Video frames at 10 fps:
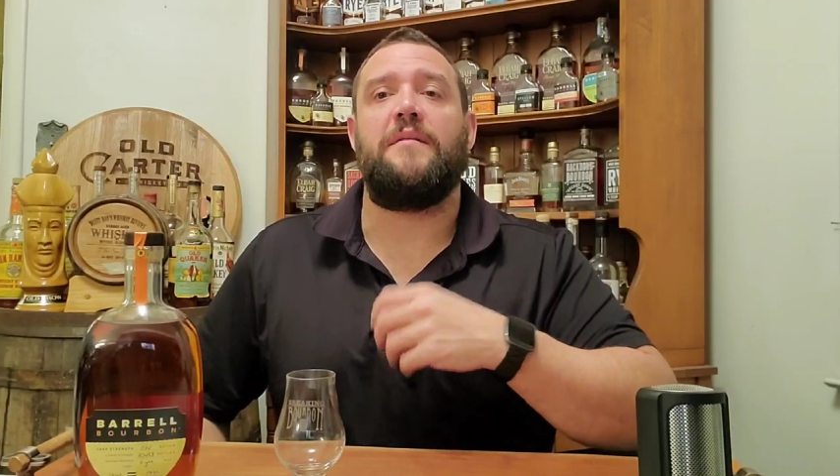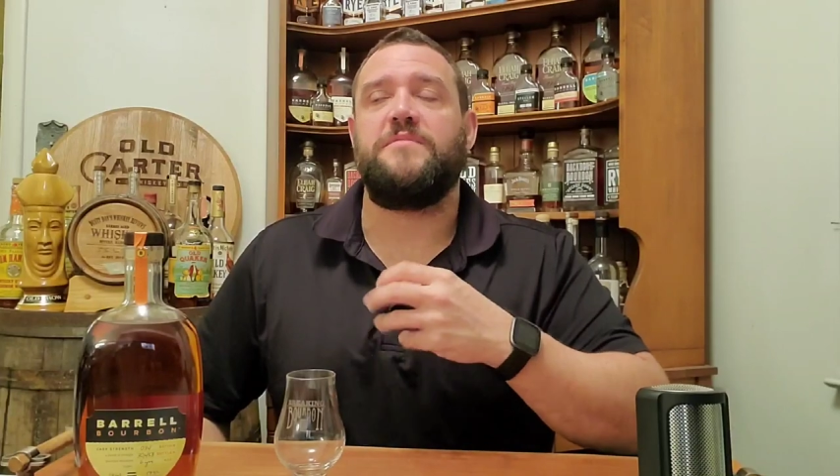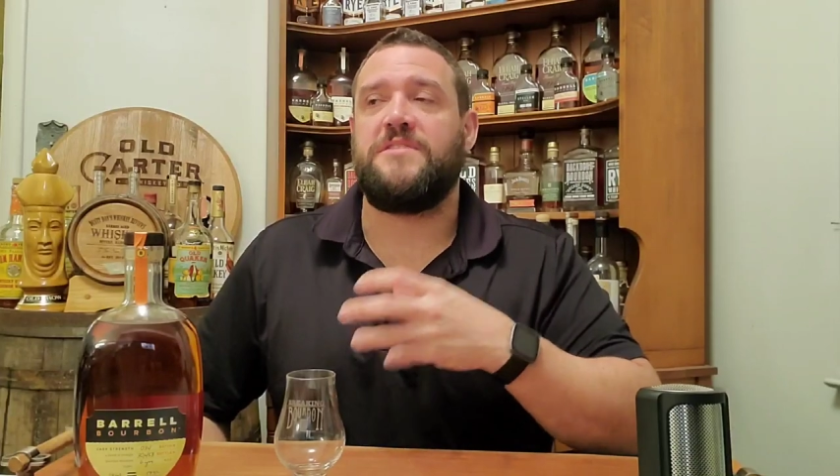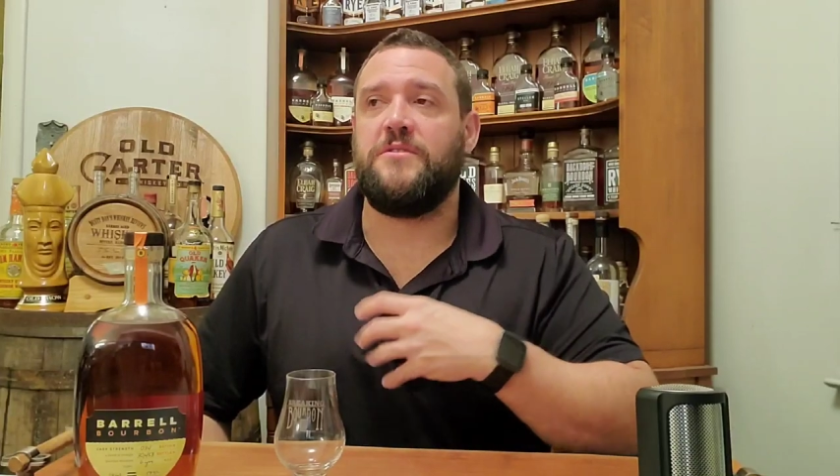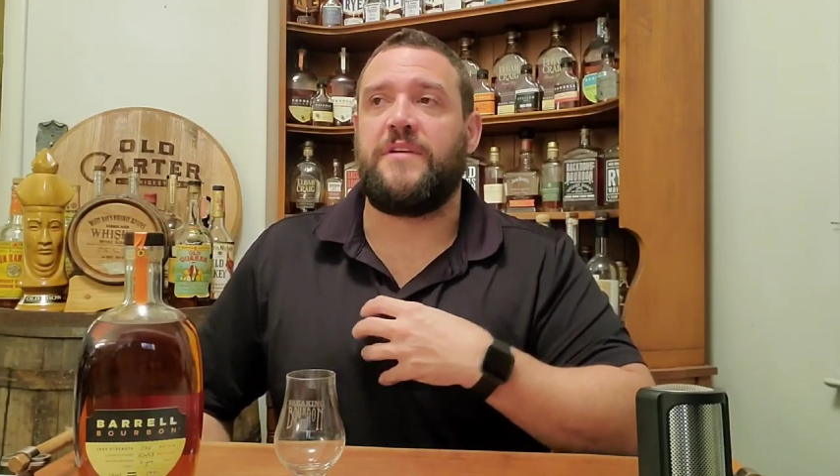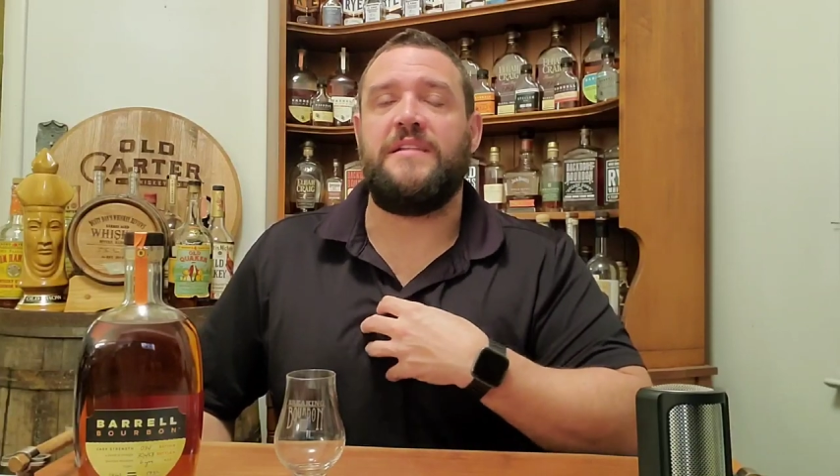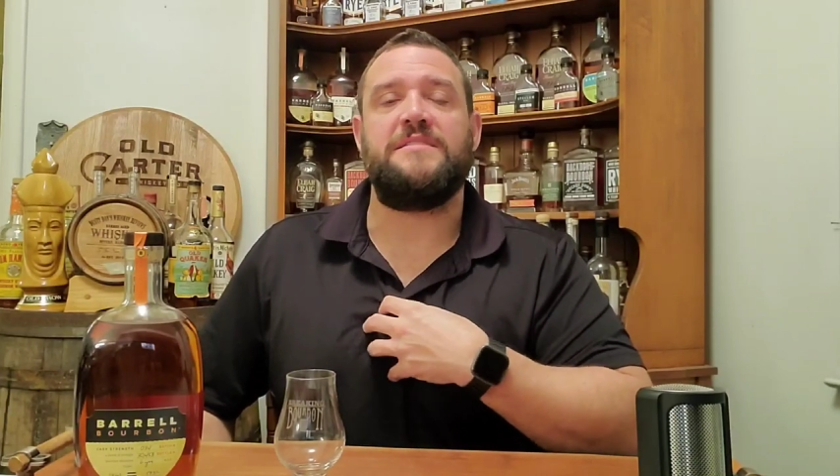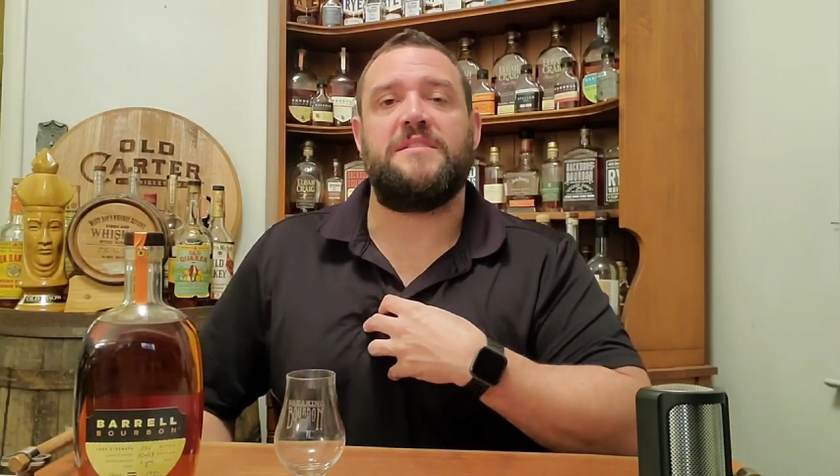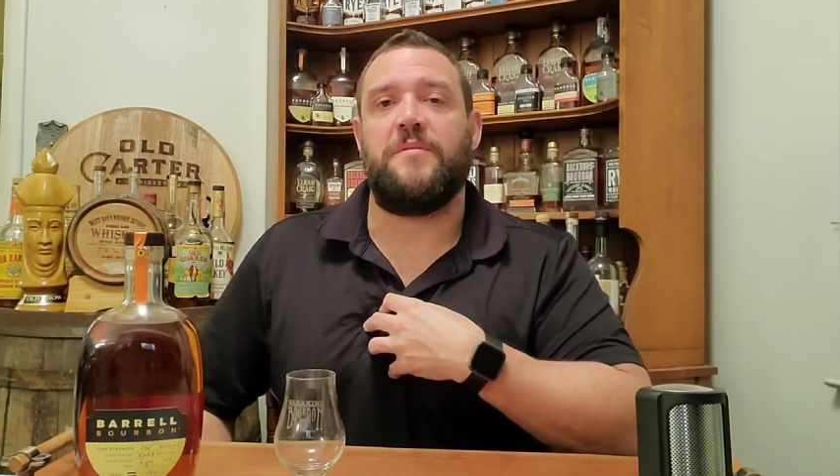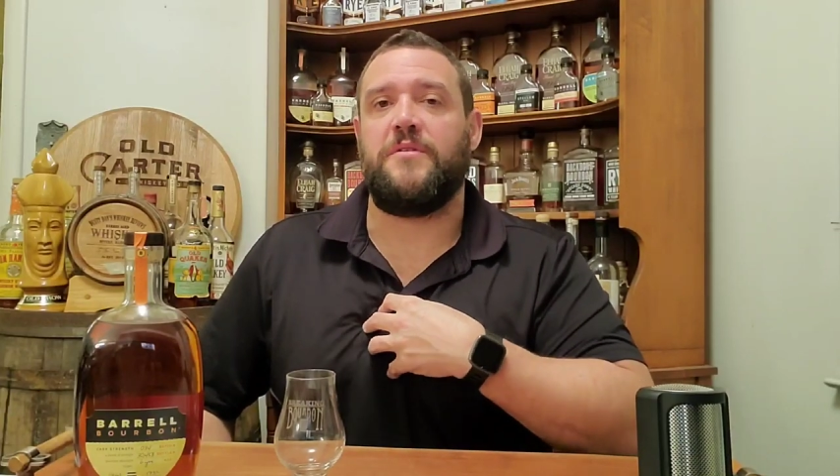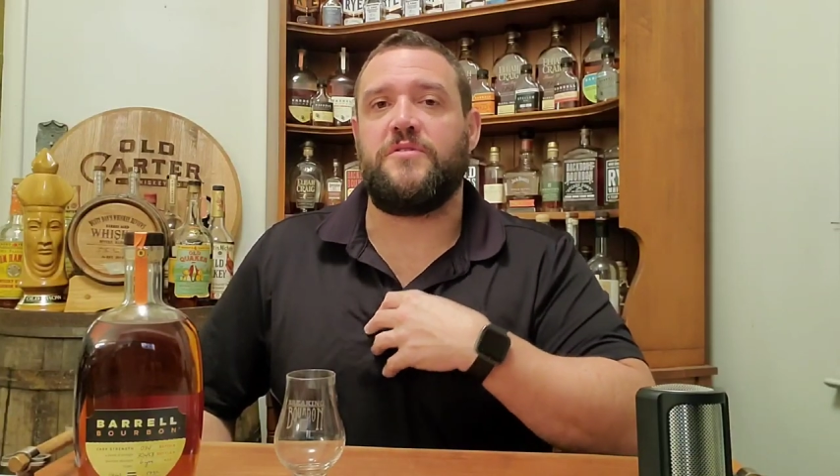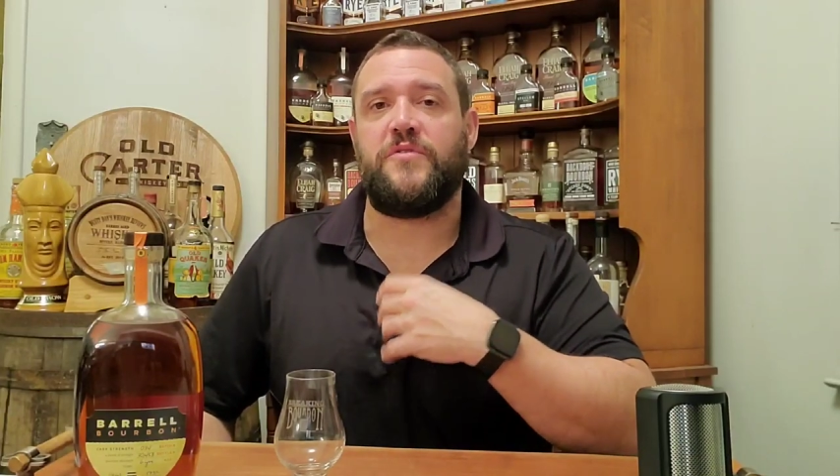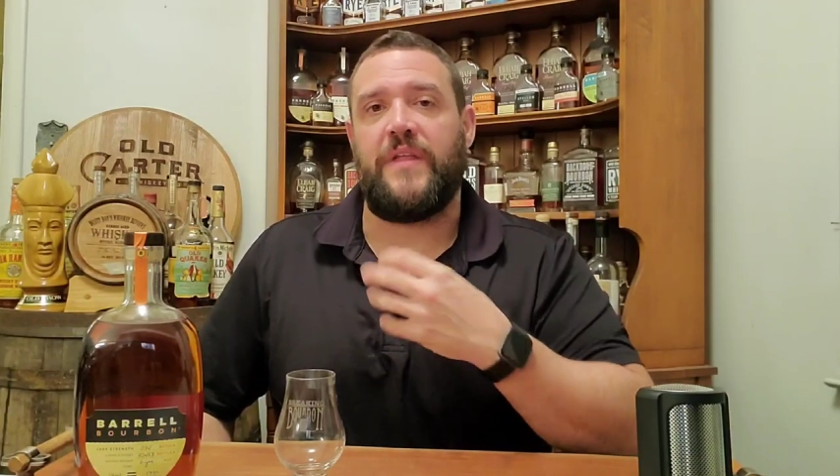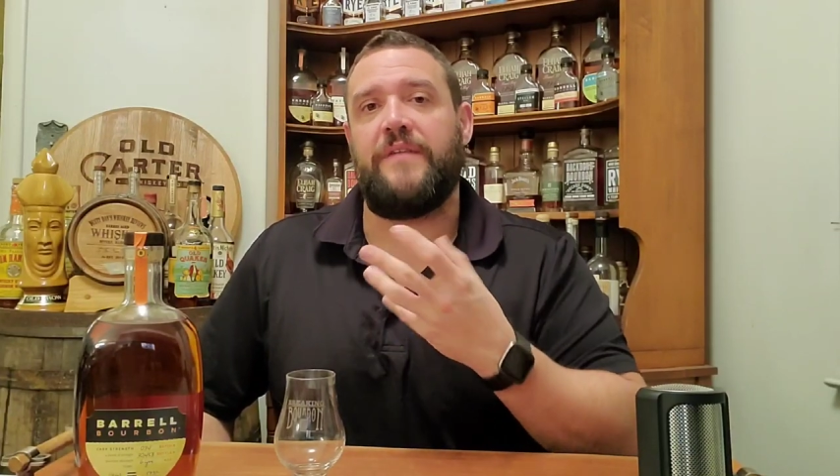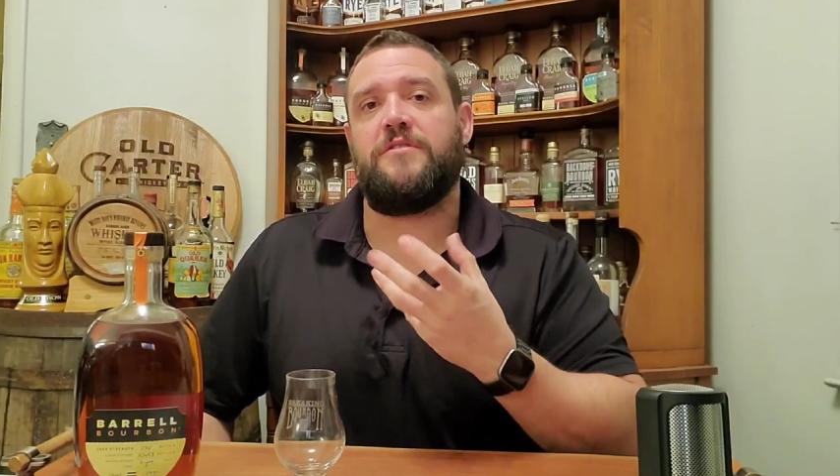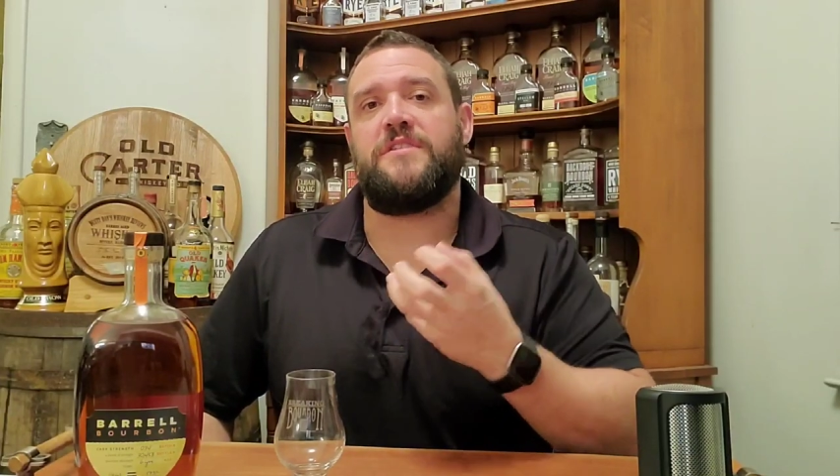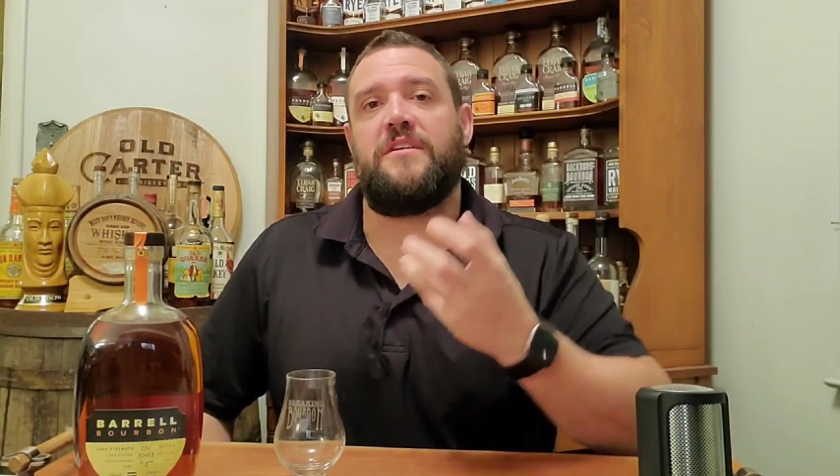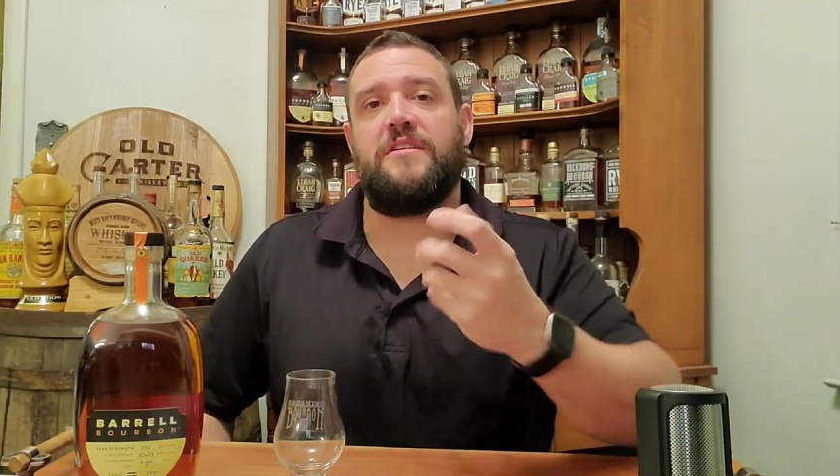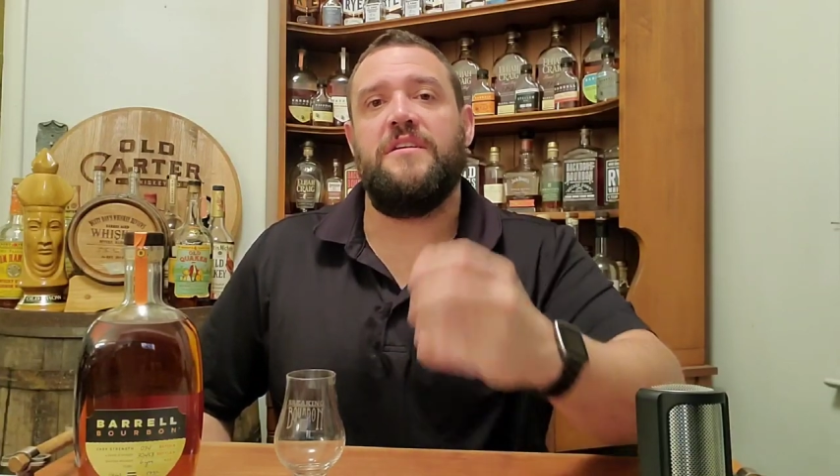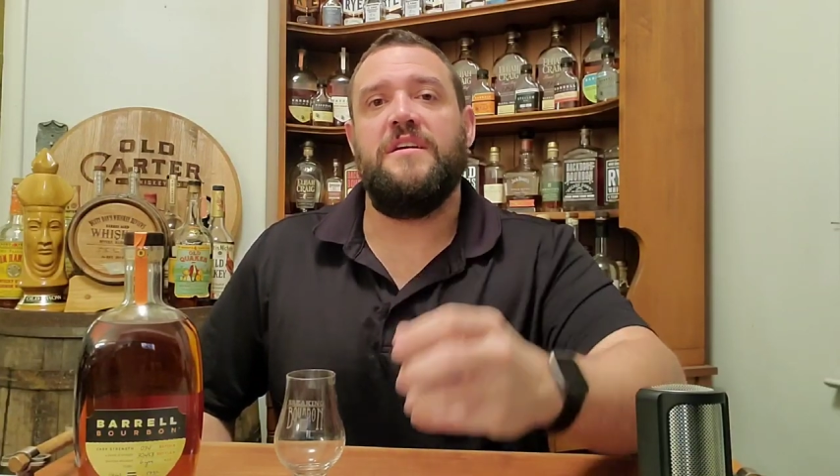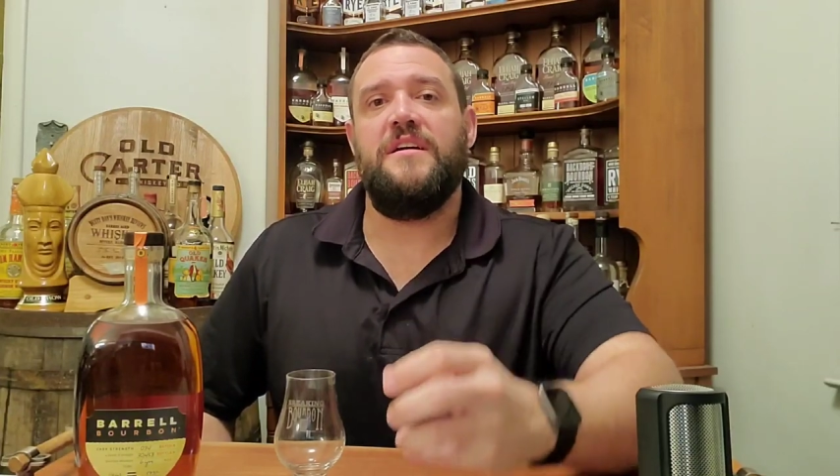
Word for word: I'm still getting some of those flavors that are